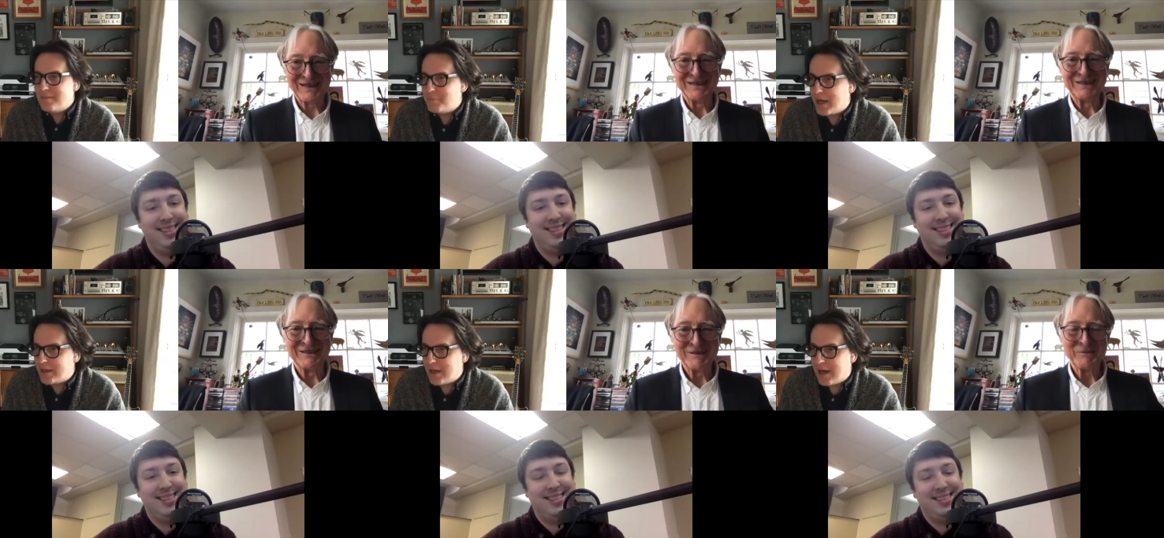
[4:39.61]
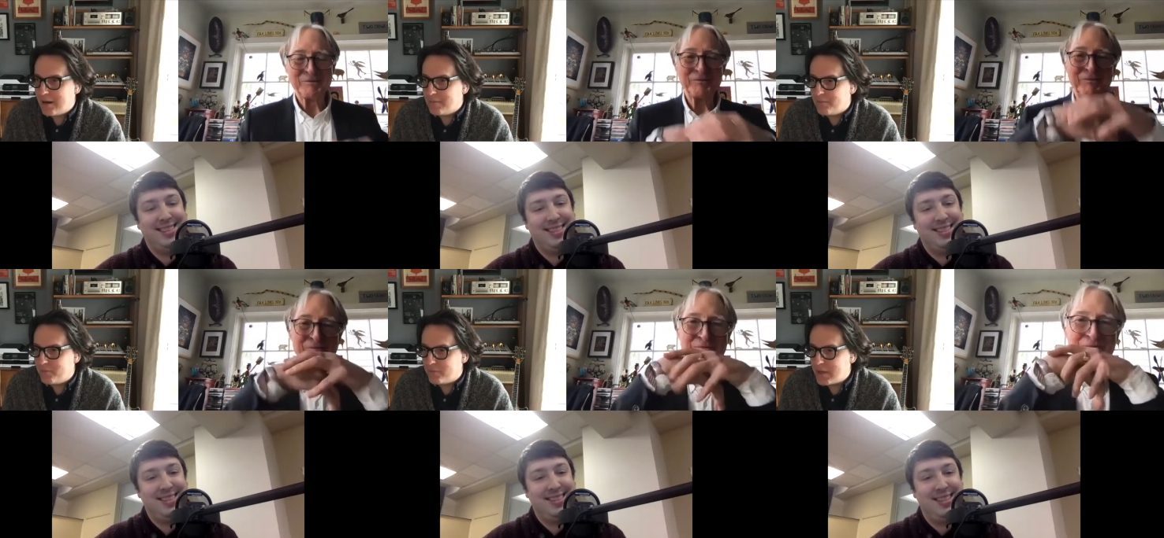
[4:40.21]
Speaker 1: But
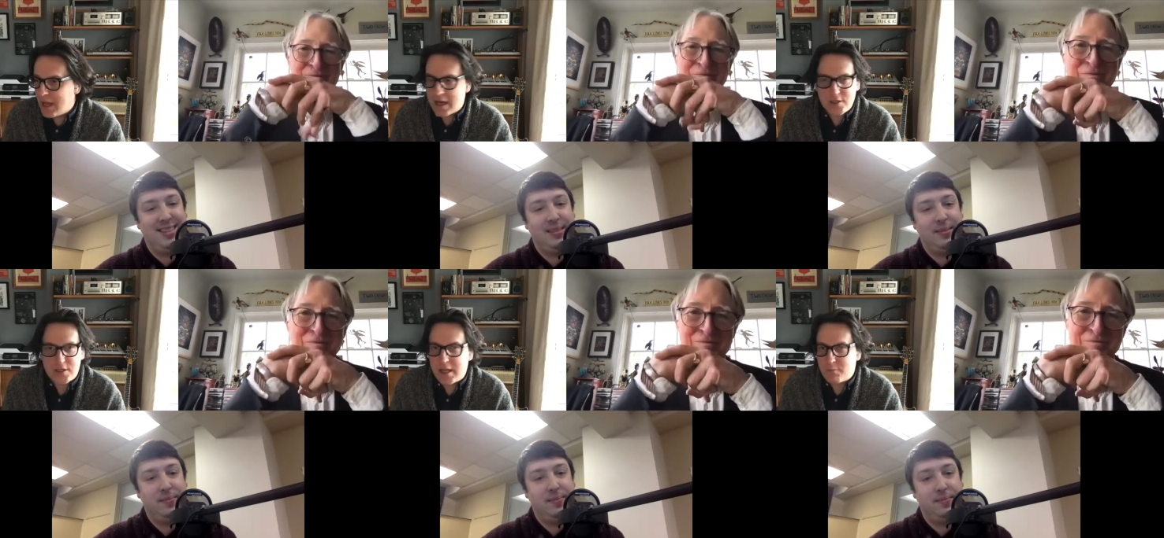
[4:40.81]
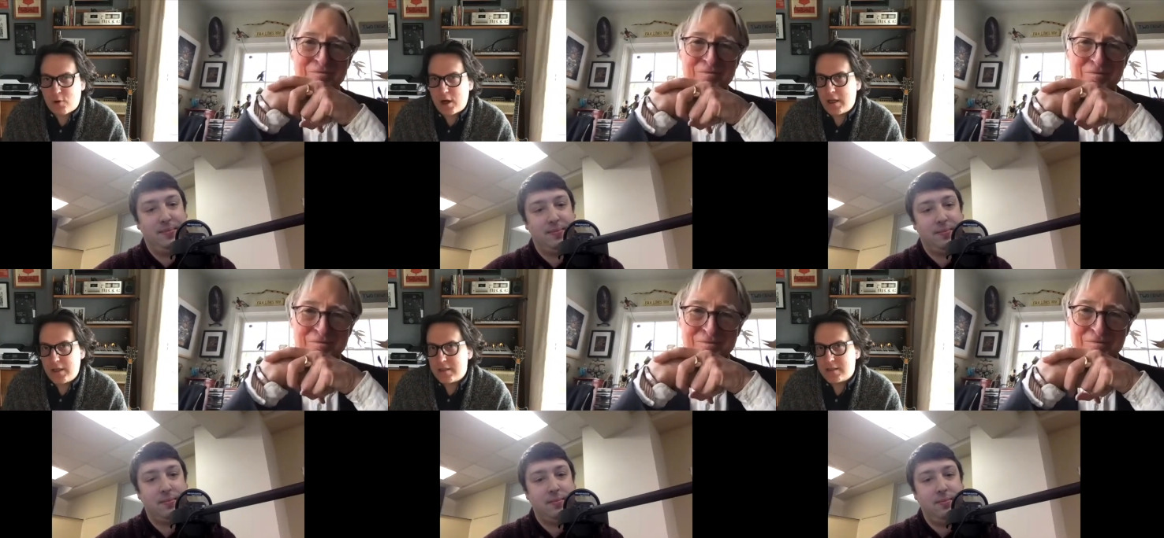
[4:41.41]
um, yeah, I just kept
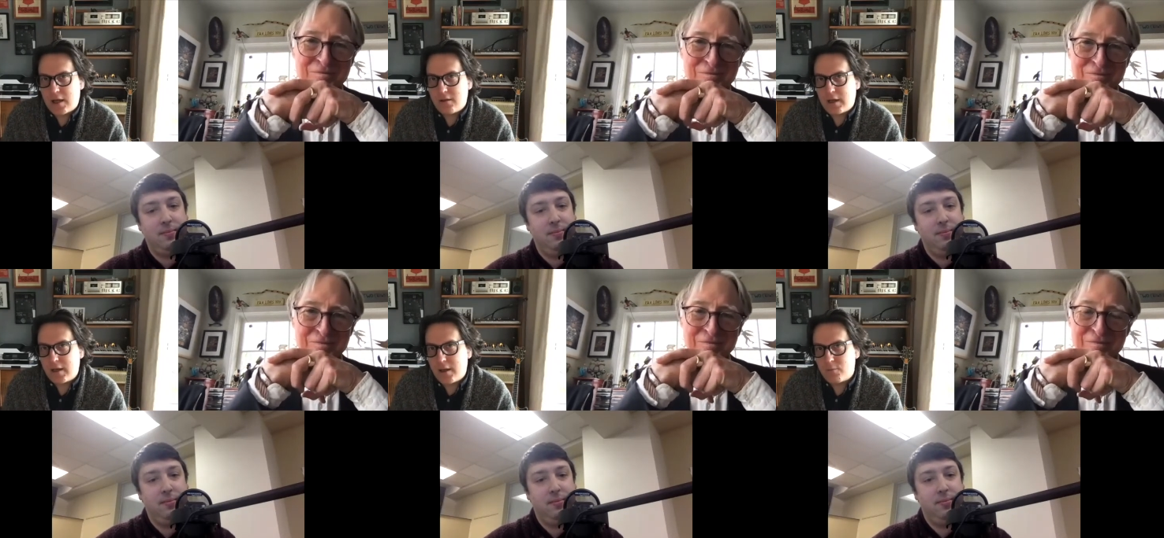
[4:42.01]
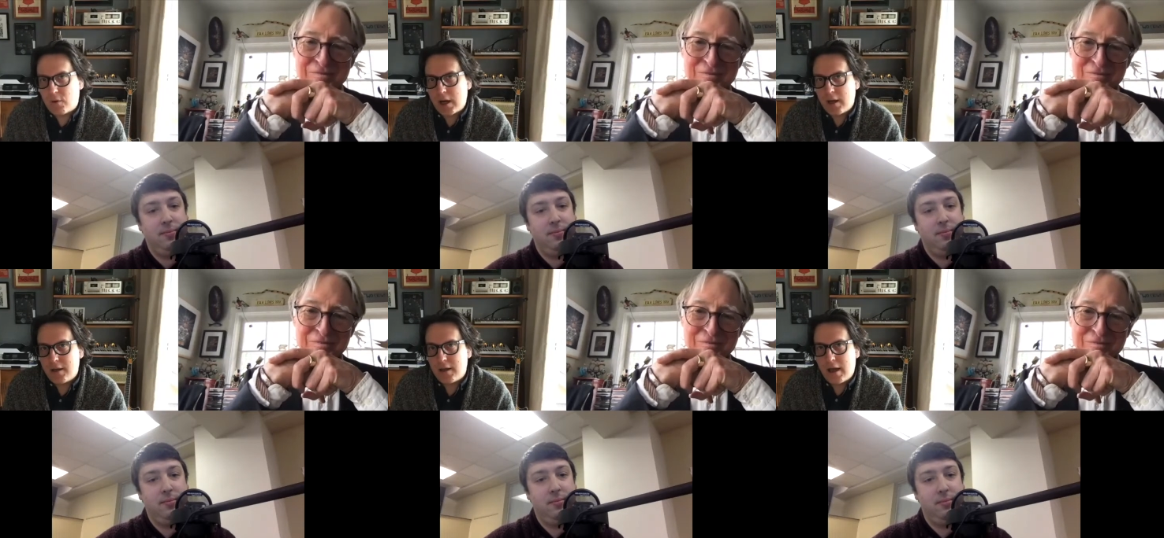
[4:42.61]
writing in the style that I kept
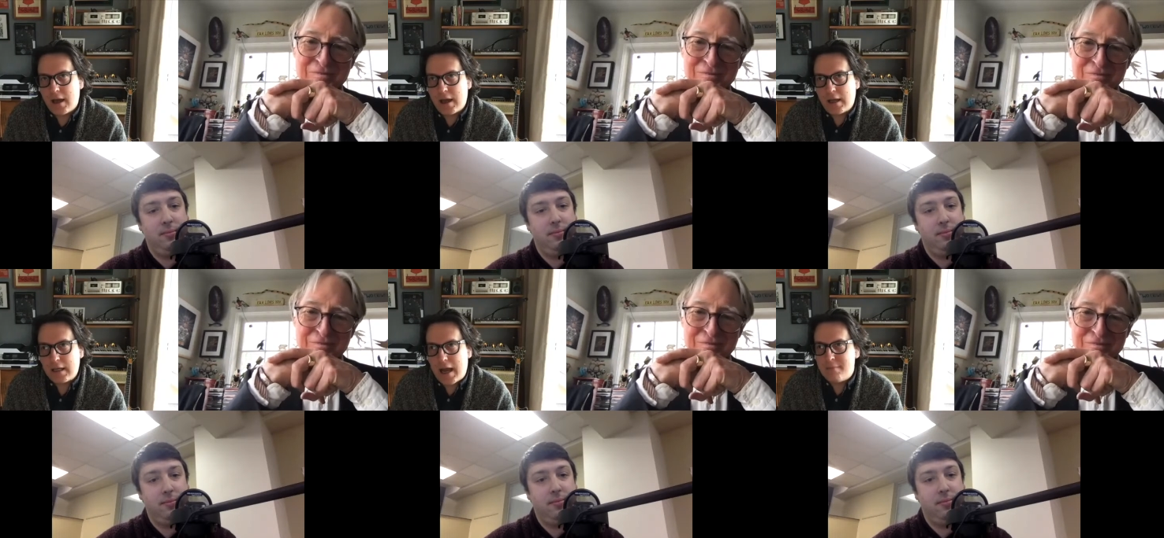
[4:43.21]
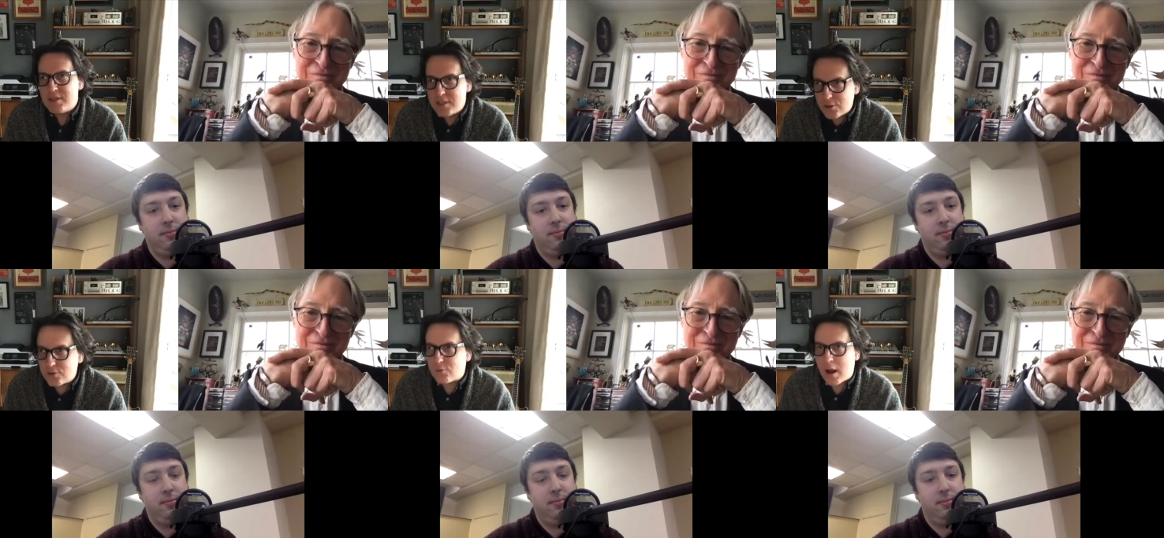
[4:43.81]
writing, and I'm
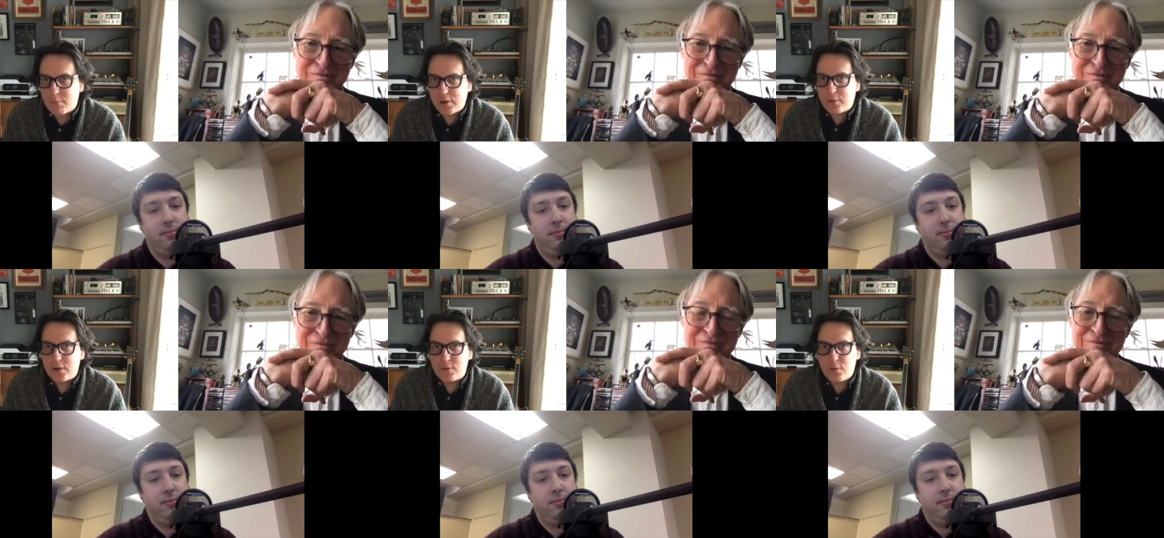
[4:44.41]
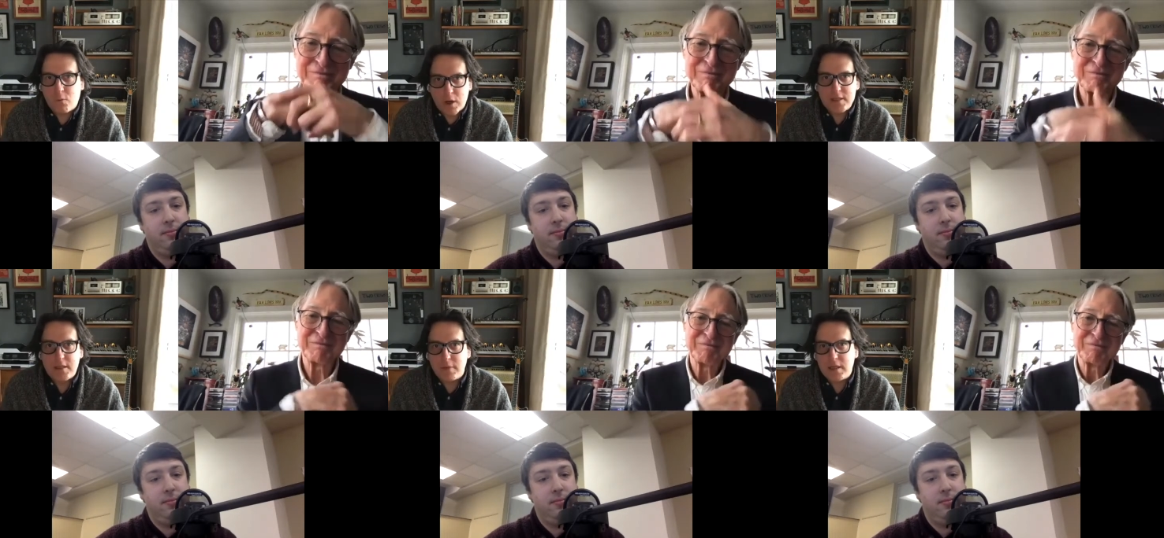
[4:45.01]
still grappling with what
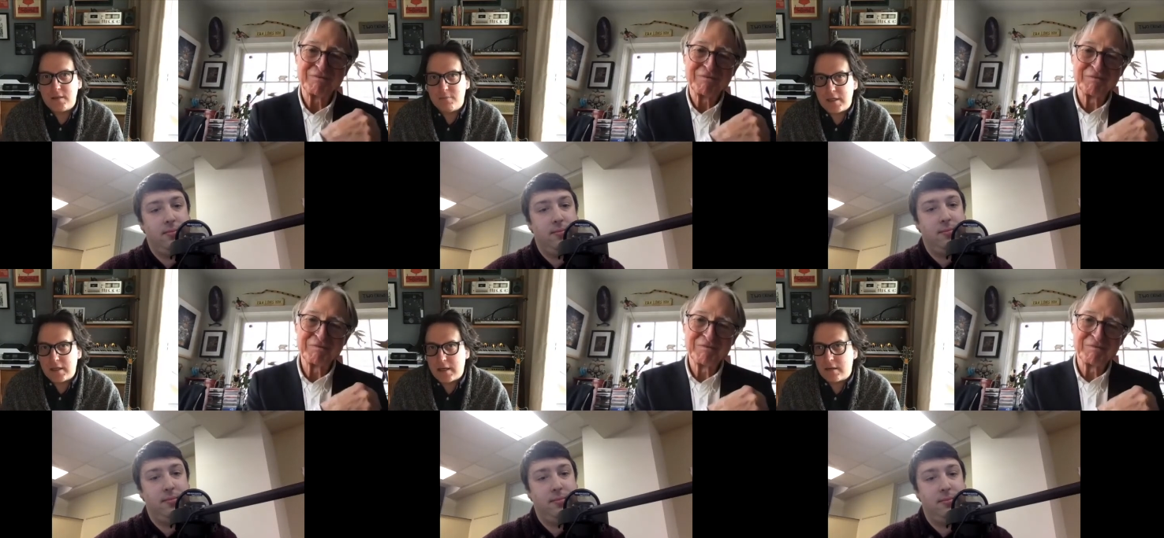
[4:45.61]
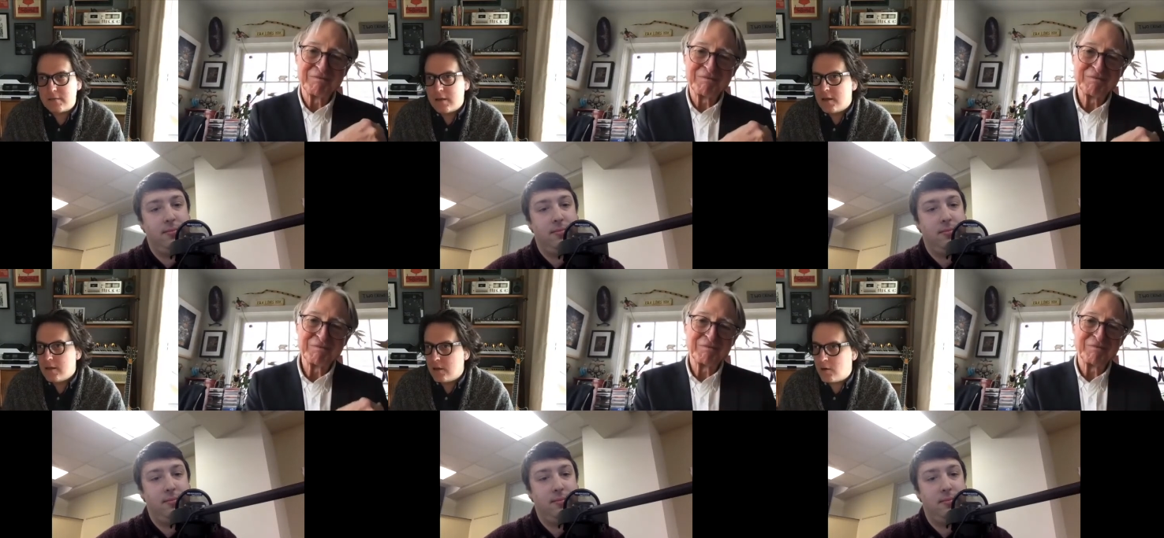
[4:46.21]
does it mean to be a
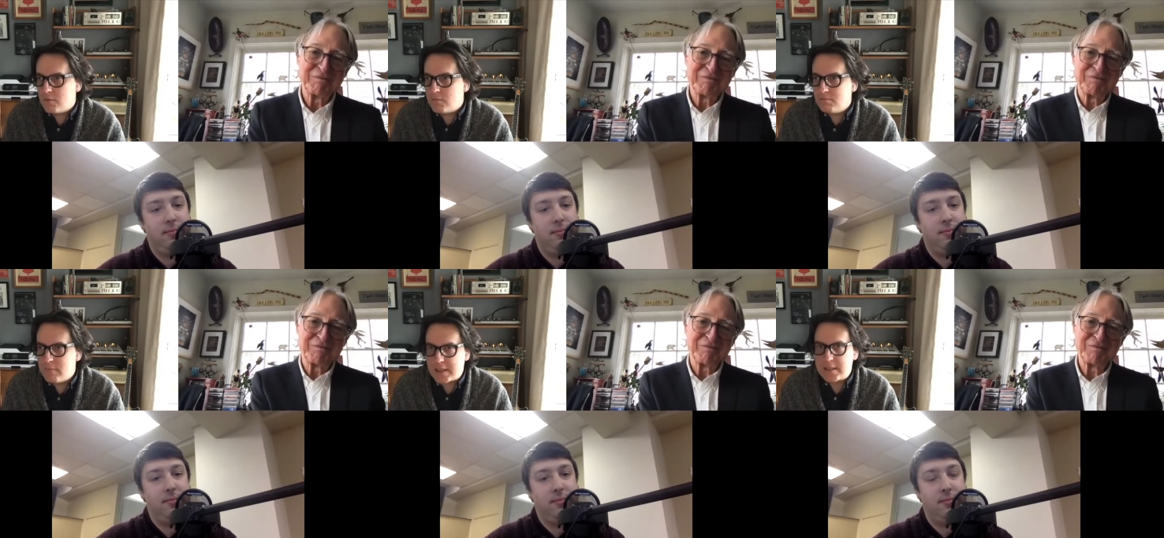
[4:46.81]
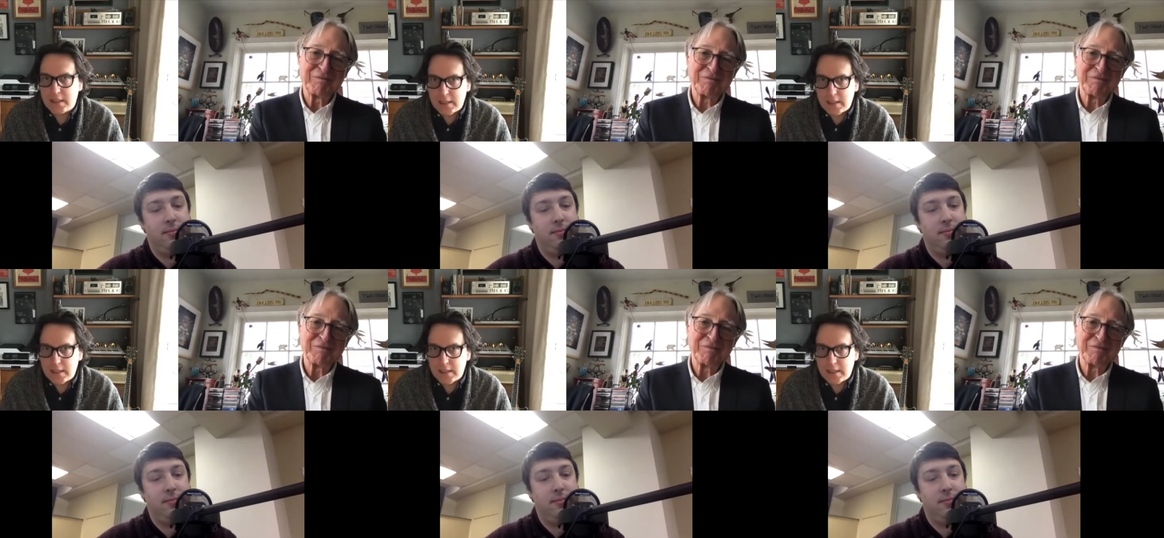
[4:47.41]
you know Mexican